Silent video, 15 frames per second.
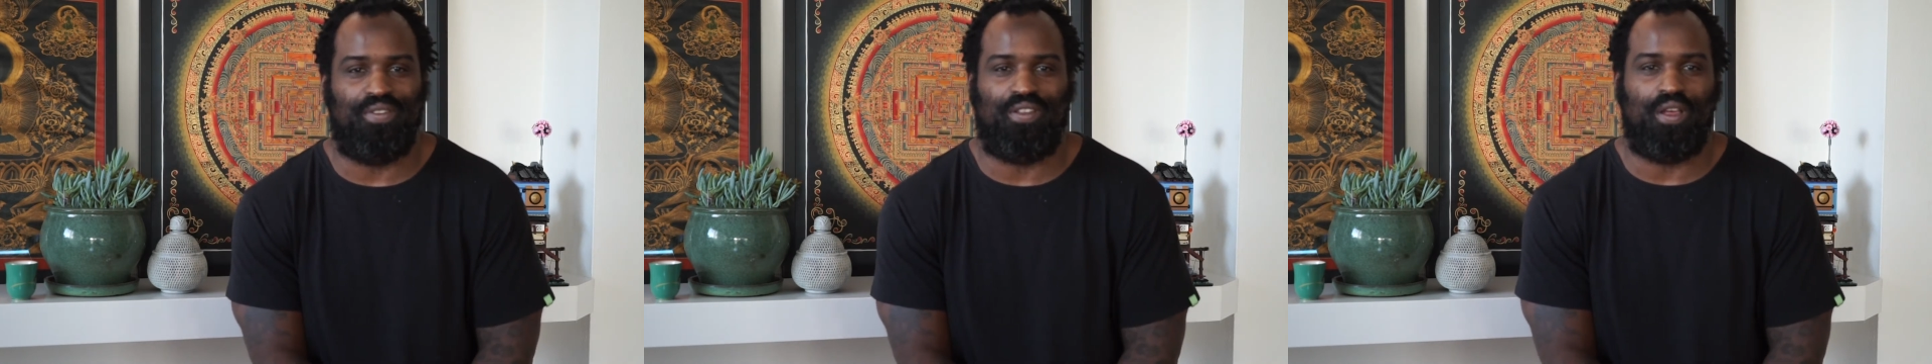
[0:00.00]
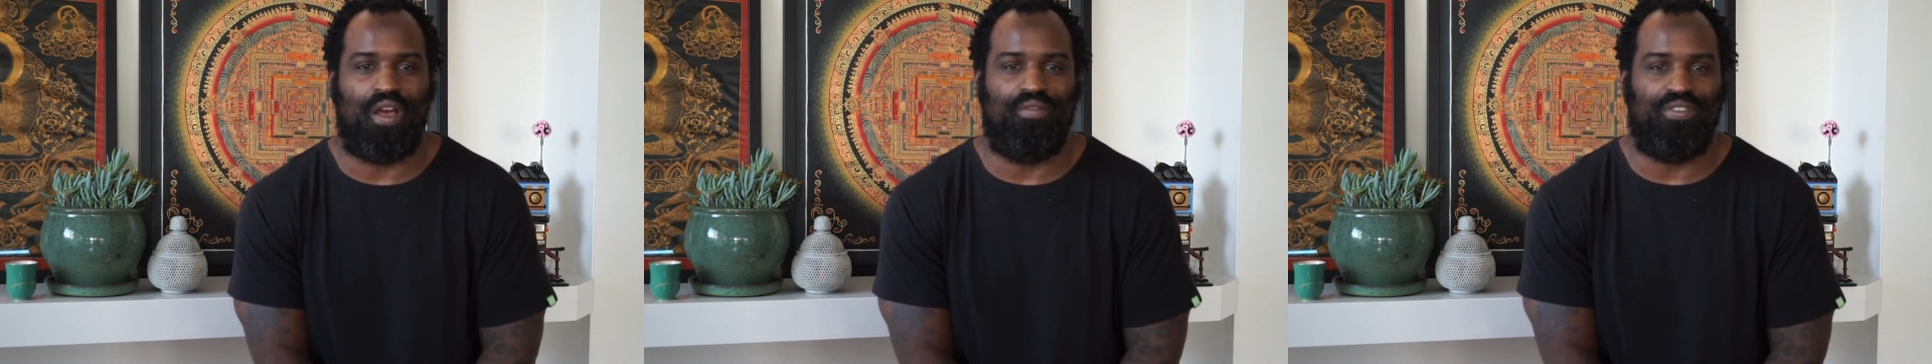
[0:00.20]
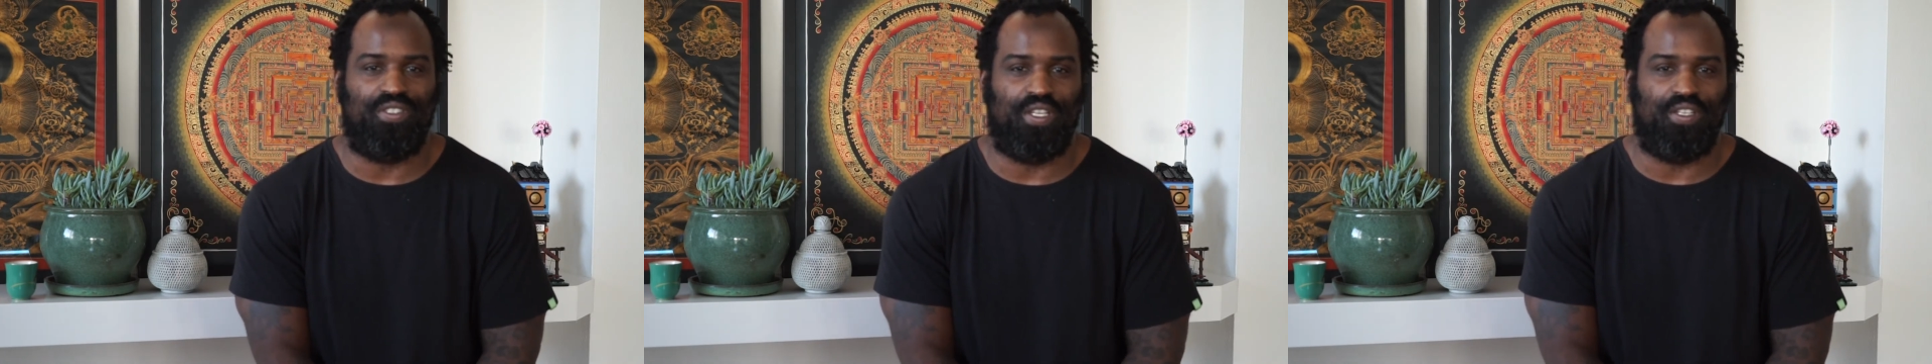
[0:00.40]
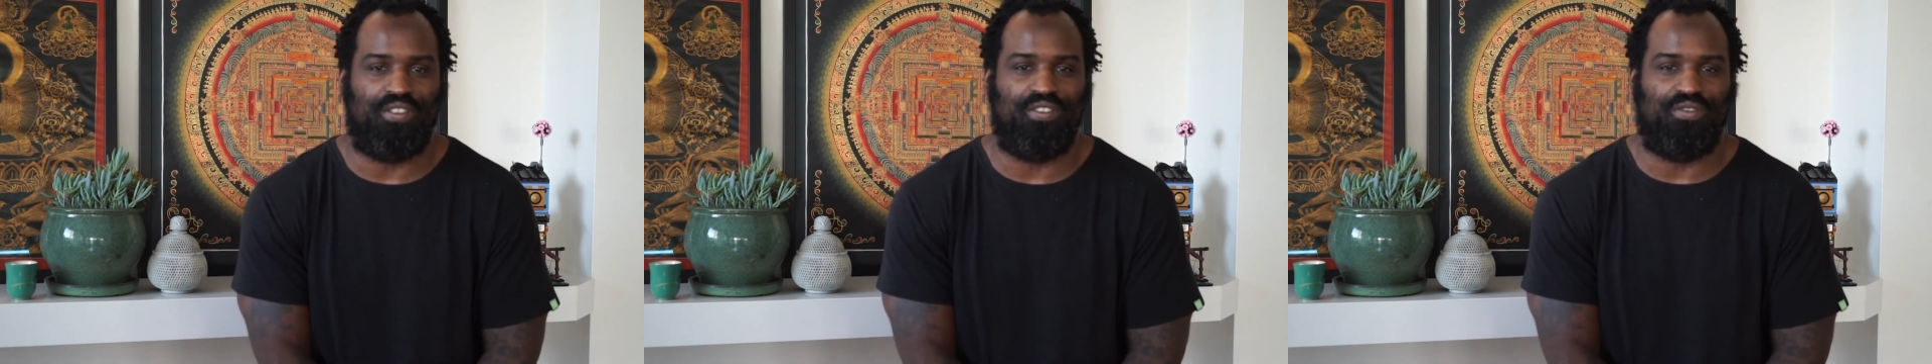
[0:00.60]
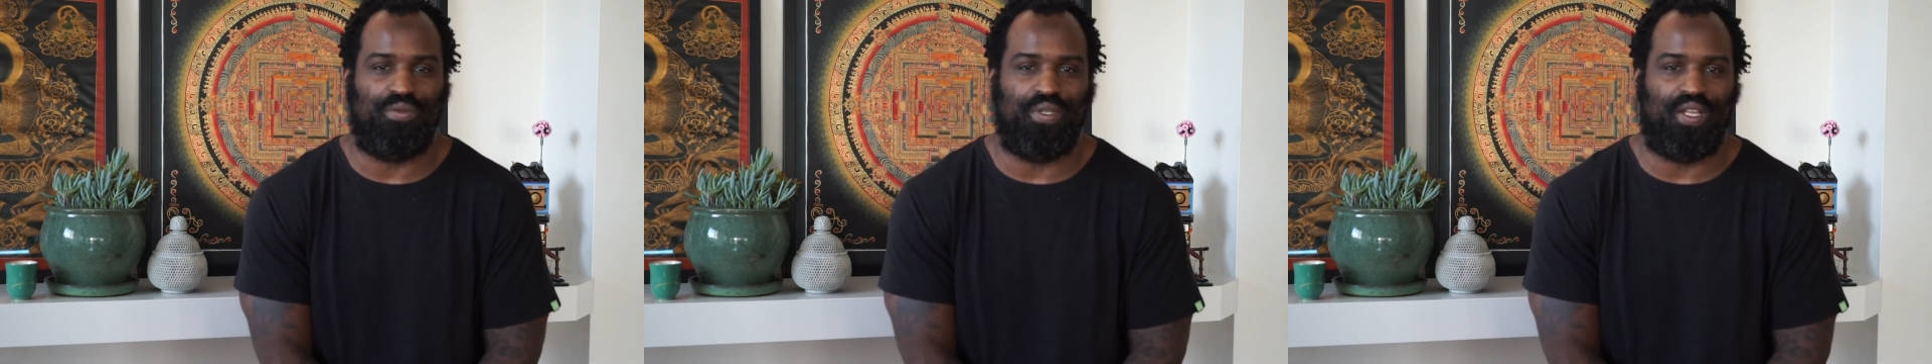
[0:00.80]
the
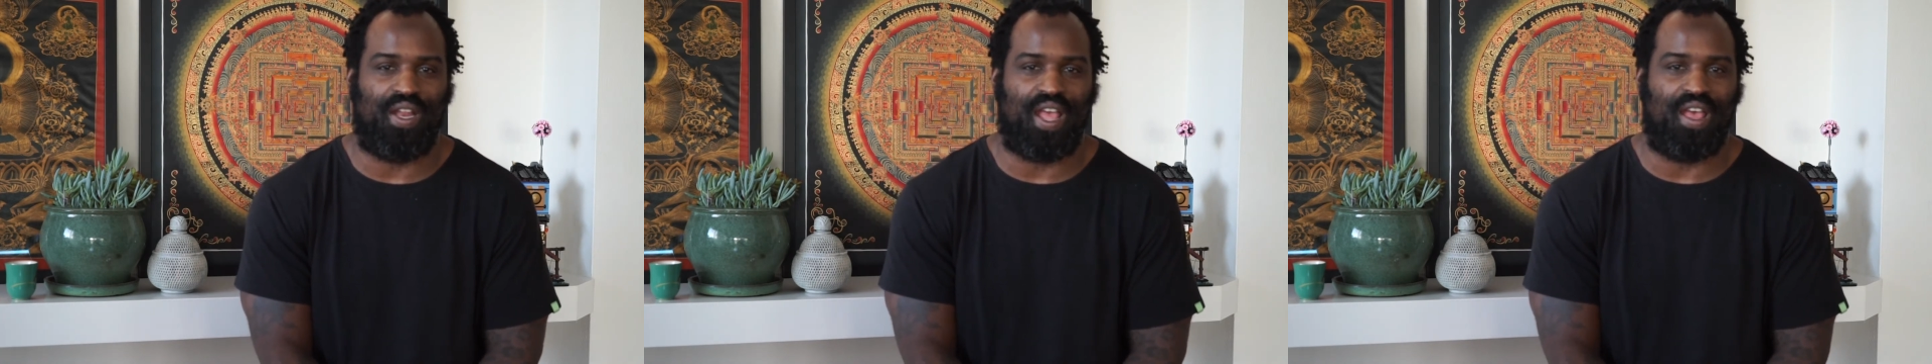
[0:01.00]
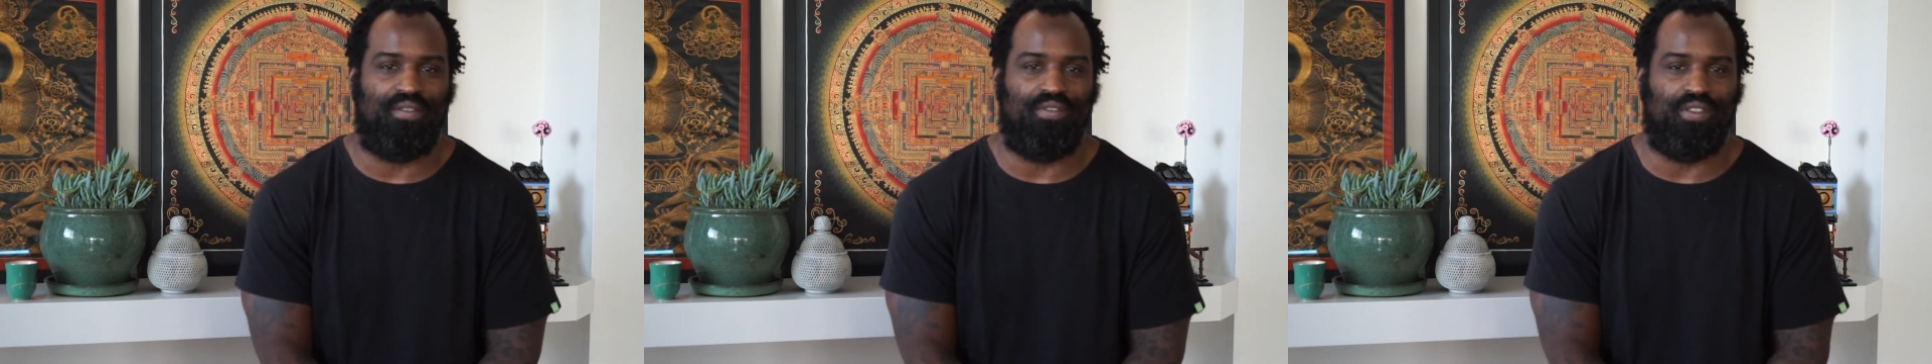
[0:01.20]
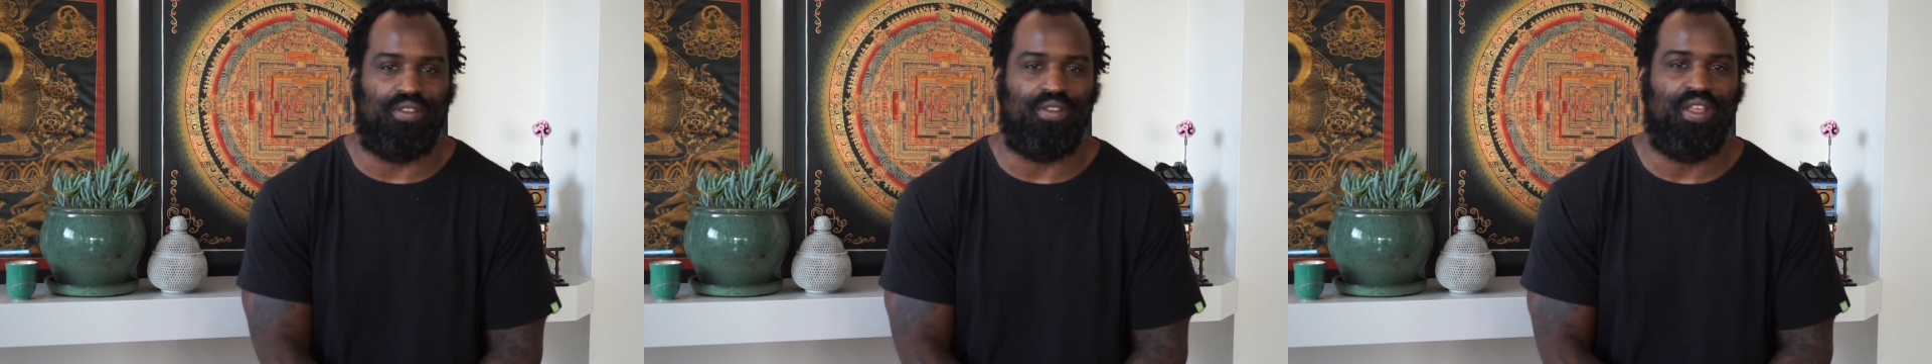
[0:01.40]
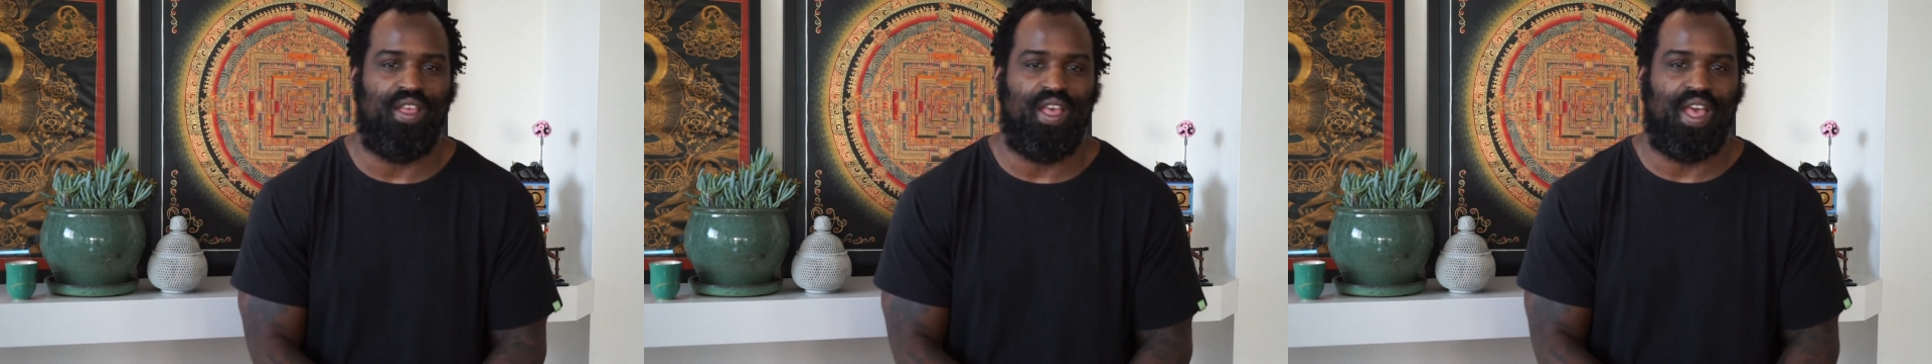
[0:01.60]
conversations we could have and